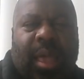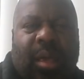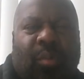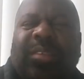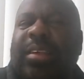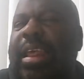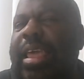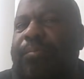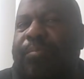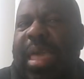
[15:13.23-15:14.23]
Wasn't he
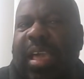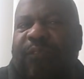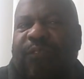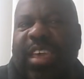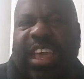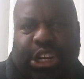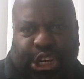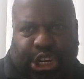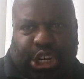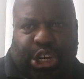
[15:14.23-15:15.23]
a big fish?